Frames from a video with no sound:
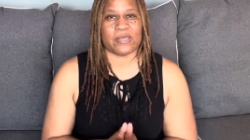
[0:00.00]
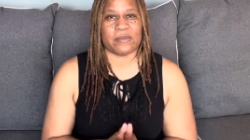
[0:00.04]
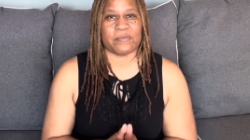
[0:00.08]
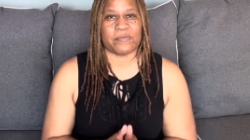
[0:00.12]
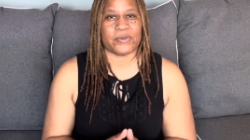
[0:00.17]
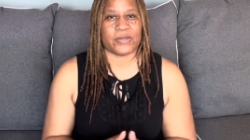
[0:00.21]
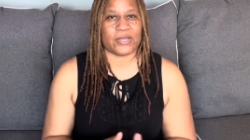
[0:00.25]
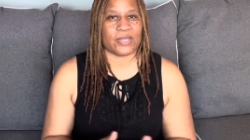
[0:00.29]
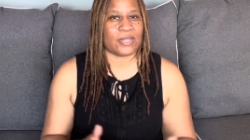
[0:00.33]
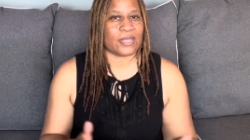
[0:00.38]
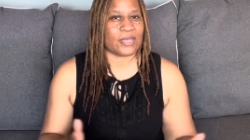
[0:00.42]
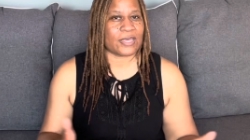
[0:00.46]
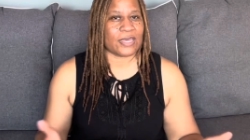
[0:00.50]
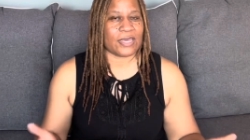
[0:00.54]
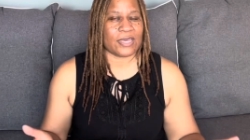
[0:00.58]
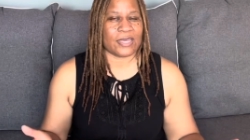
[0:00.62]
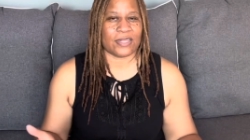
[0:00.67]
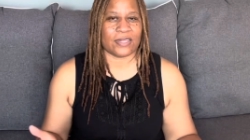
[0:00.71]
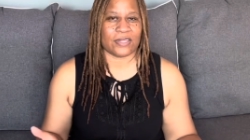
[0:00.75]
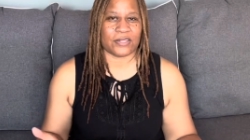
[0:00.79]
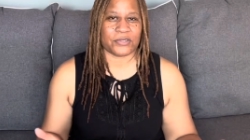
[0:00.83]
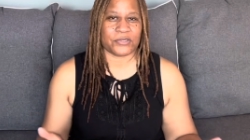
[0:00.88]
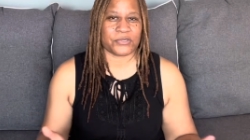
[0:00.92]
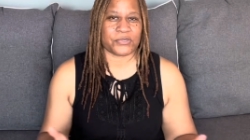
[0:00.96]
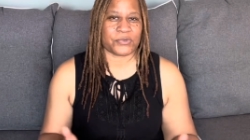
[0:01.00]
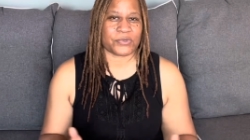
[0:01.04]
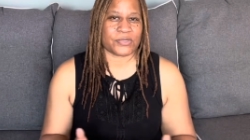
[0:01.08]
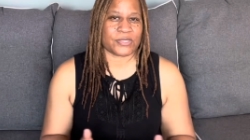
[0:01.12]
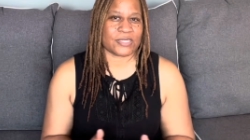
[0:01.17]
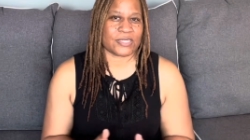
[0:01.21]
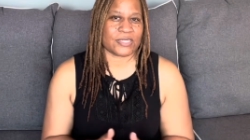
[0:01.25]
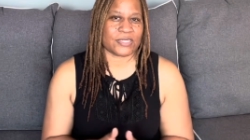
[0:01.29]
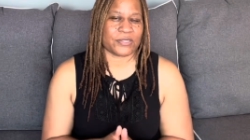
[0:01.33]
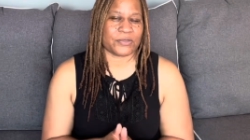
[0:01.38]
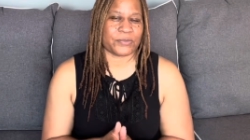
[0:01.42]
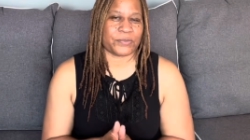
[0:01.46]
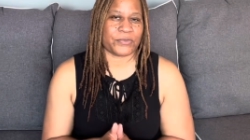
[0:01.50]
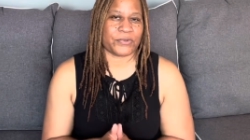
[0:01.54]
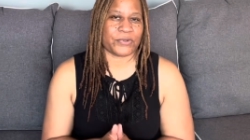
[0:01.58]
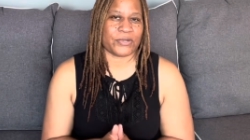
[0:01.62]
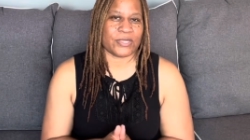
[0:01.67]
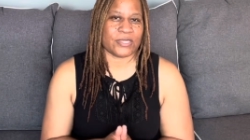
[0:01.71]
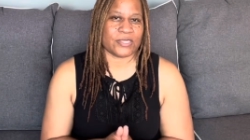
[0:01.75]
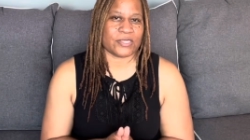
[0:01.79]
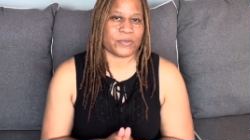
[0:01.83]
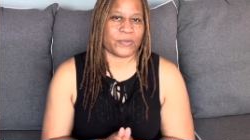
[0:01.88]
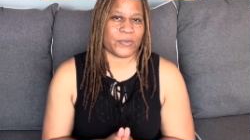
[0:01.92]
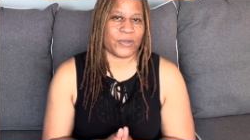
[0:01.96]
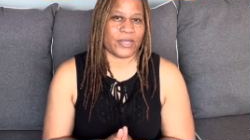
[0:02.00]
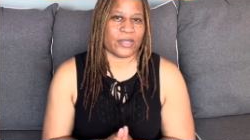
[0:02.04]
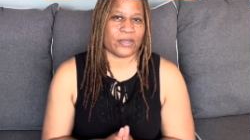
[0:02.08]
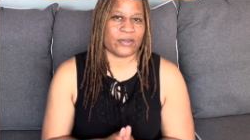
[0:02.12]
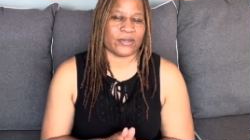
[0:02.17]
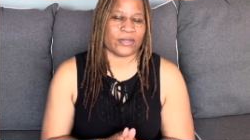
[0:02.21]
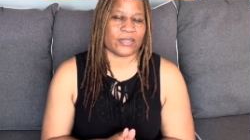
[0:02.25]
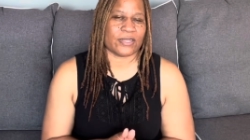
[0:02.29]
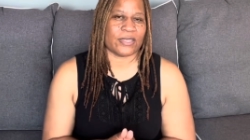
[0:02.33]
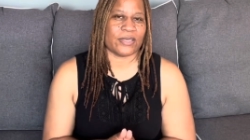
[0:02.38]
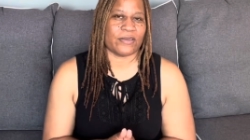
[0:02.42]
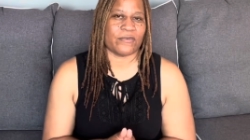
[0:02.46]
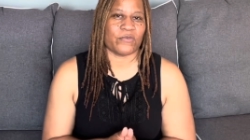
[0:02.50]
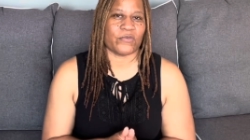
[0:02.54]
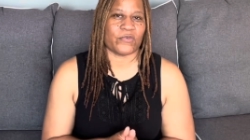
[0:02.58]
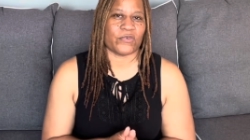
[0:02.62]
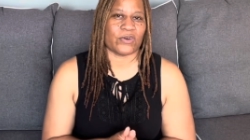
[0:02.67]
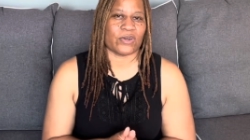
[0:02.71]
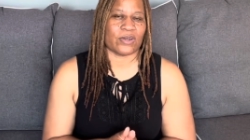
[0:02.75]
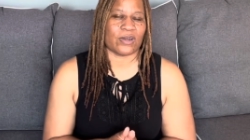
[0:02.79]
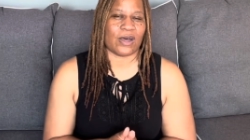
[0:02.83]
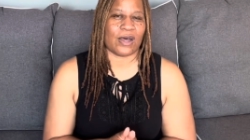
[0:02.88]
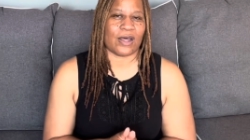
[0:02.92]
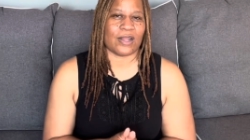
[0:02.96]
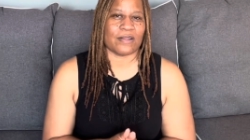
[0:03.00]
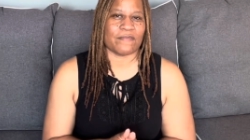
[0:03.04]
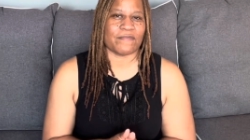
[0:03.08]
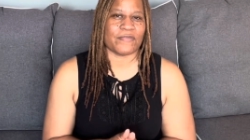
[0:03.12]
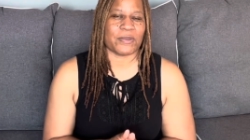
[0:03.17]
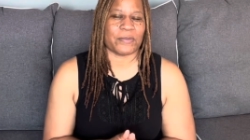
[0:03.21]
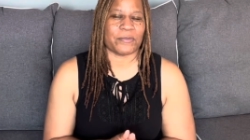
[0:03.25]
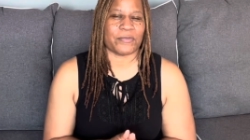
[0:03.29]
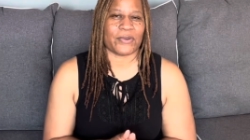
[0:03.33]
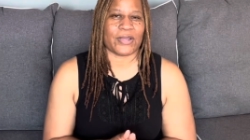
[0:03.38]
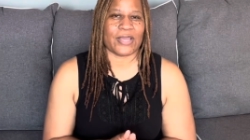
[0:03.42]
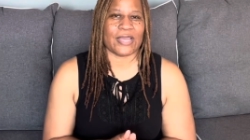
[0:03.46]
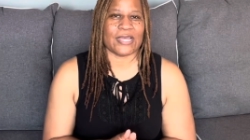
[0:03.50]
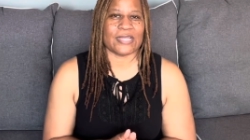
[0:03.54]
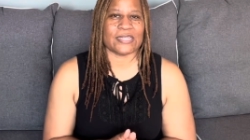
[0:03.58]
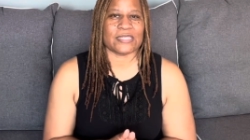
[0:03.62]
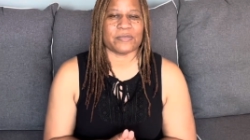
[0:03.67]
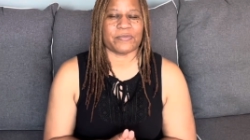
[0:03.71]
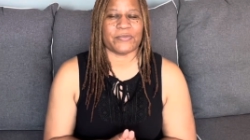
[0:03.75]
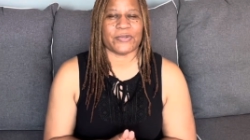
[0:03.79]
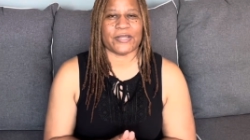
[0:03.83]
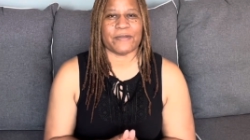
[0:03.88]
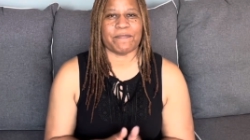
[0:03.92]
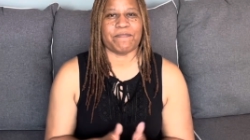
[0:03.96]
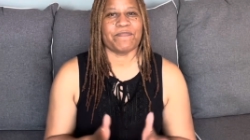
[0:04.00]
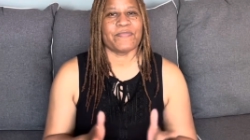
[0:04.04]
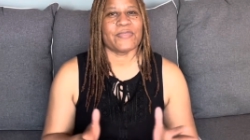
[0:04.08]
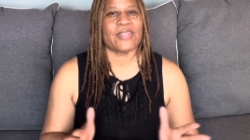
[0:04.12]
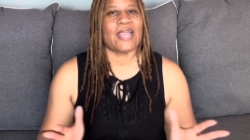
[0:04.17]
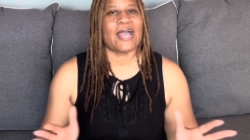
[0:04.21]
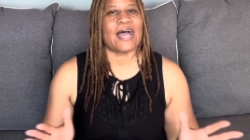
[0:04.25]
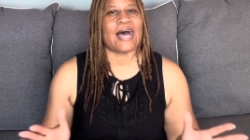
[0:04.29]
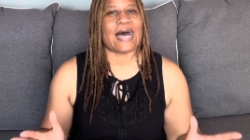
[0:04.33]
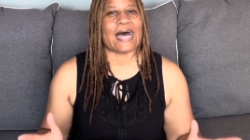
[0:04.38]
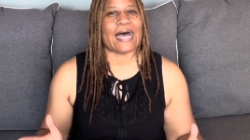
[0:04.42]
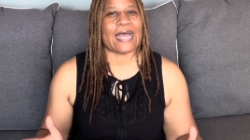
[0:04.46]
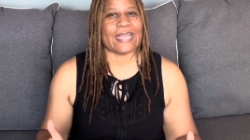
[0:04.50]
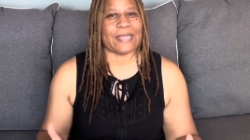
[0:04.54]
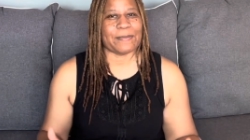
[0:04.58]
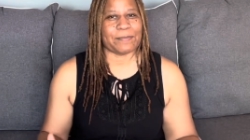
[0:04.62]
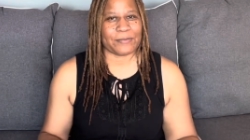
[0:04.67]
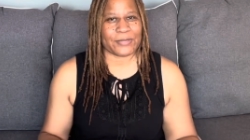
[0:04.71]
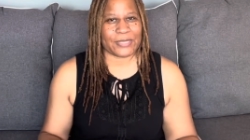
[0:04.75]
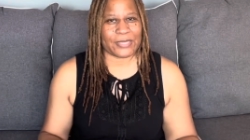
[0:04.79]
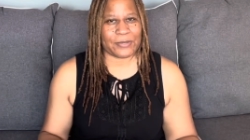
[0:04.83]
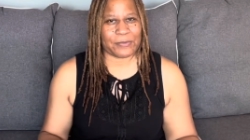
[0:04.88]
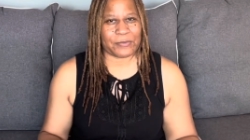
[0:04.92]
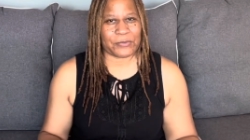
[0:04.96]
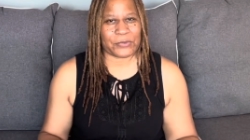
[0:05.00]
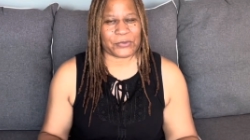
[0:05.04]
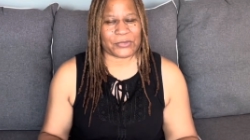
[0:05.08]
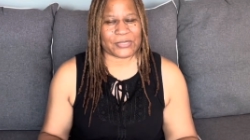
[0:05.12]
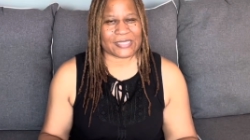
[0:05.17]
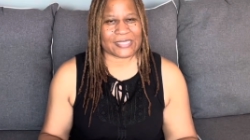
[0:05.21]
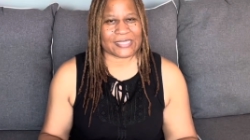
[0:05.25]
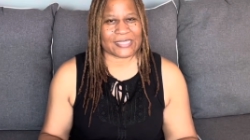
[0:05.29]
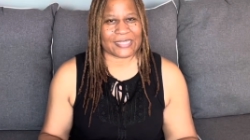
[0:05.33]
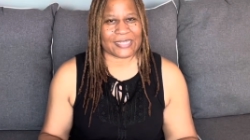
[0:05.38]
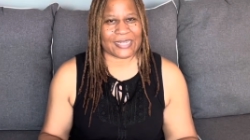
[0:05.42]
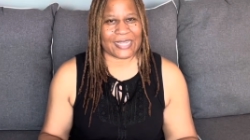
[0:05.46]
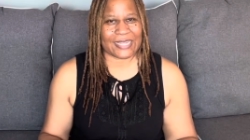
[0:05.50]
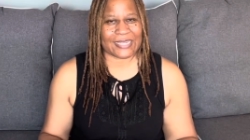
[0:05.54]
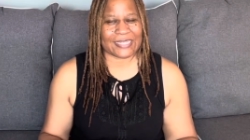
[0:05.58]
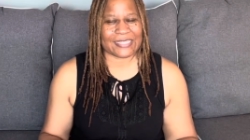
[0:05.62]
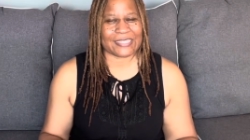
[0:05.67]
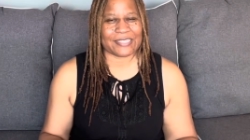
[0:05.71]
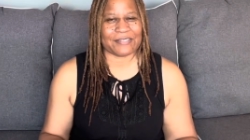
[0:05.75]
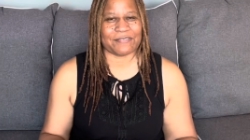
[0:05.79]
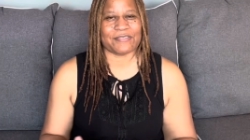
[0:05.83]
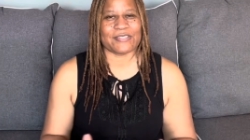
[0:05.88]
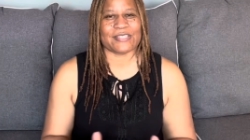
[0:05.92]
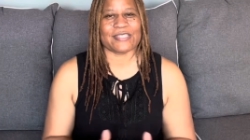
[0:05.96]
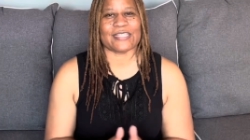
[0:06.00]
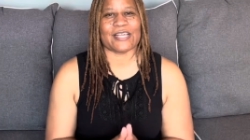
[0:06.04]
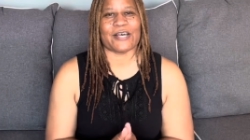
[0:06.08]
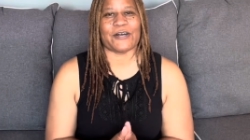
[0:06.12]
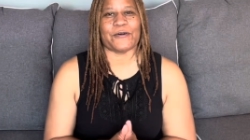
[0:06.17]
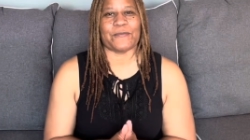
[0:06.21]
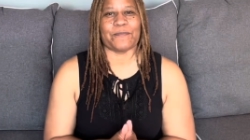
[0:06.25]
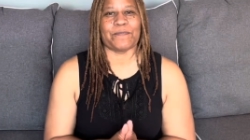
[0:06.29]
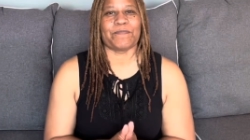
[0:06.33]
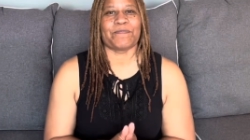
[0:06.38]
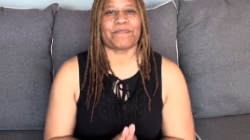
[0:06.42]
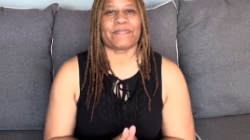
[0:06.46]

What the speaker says: But again, those were still pretty sparingly for all of the brands, but I am being more selective. So